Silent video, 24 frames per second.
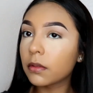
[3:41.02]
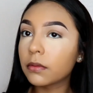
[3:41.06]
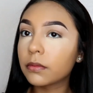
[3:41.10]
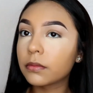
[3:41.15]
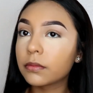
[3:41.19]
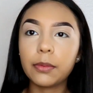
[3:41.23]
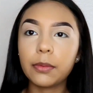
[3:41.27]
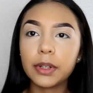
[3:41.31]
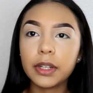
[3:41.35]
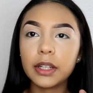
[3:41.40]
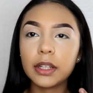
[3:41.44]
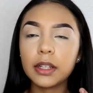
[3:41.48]

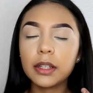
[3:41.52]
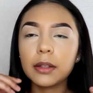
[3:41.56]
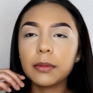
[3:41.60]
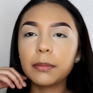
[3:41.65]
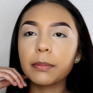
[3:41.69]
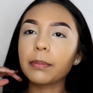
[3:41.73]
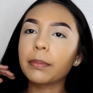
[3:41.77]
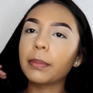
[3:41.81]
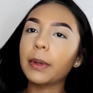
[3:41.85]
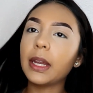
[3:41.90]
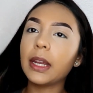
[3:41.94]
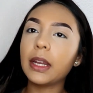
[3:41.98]
Now we're
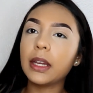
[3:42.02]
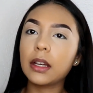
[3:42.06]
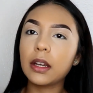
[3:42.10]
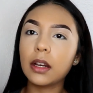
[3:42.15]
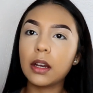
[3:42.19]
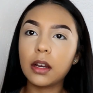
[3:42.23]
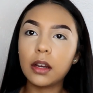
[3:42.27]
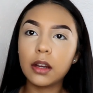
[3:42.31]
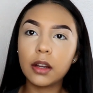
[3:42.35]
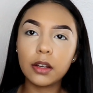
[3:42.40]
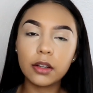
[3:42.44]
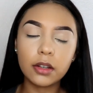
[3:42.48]
gonna bake
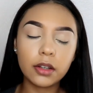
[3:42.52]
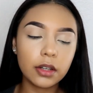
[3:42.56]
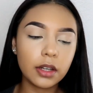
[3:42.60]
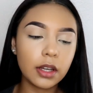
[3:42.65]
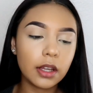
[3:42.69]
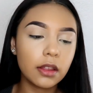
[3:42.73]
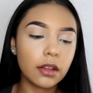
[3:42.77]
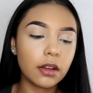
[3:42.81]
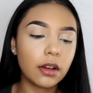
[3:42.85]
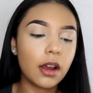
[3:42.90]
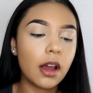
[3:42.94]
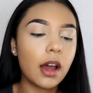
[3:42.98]

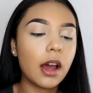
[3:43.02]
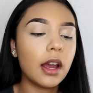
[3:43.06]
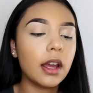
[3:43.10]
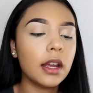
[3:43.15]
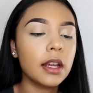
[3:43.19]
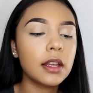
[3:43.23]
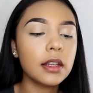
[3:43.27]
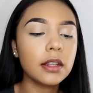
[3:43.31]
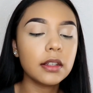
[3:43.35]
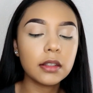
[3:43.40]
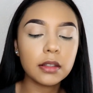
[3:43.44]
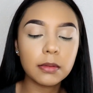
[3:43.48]
underneath our
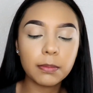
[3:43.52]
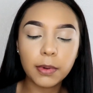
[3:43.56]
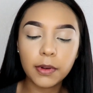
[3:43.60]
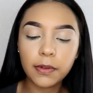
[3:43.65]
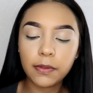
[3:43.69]
eyes